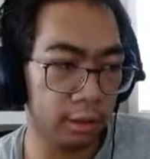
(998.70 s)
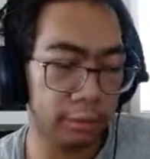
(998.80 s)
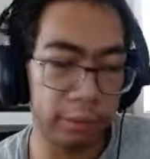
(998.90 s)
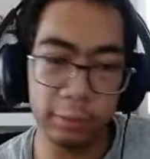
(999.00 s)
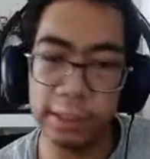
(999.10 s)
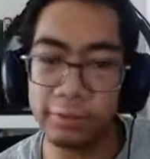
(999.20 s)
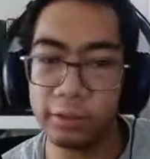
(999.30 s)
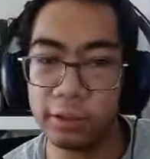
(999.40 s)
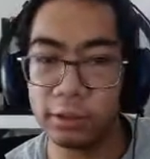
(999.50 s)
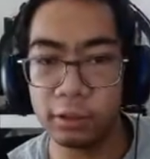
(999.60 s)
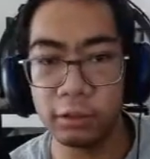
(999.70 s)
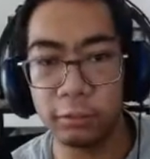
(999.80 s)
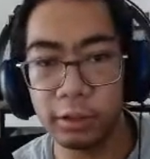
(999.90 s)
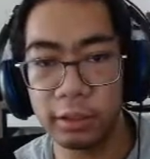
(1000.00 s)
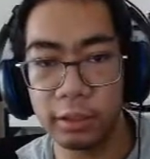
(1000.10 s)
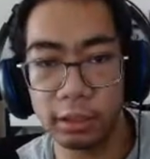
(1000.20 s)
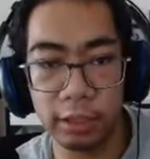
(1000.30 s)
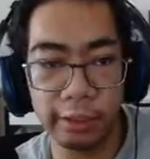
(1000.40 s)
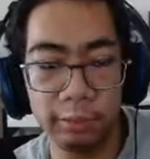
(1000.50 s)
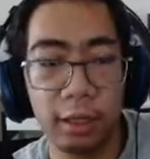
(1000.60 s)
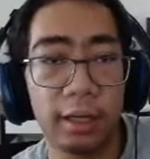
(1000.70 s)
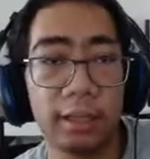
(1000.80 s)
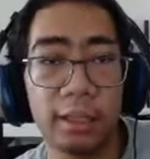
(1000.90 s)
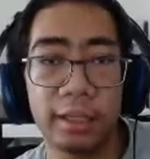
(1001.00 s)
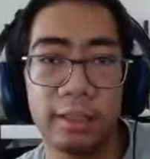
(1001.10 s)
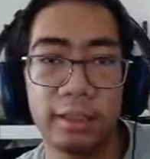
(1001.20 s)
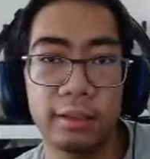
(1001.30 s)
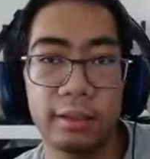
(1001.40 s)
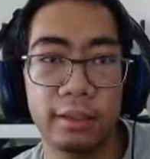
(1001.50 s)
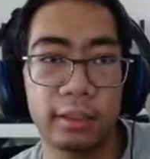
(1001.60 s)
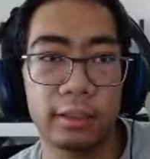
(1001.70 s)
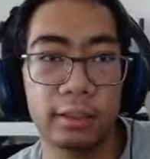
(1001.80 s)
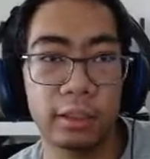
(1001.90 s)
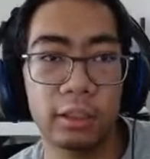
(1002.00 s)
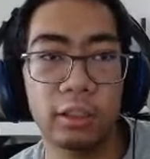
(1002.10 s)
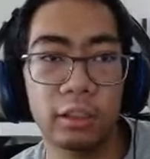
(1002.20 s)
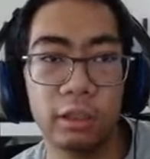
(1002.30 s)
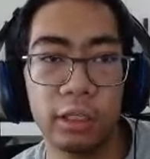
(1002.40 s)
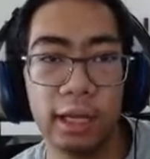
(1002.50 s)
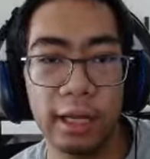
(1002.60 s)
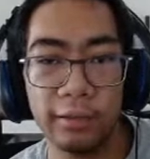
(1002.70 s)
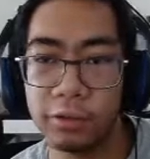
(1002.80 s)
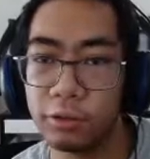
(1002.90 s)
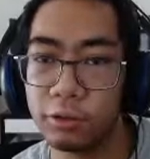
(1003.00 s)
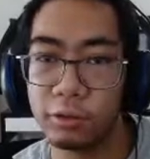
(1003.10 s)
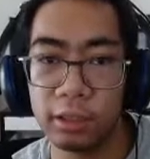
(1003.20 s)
Maybe I have to put in Nightbot again, because I shouldn't have to.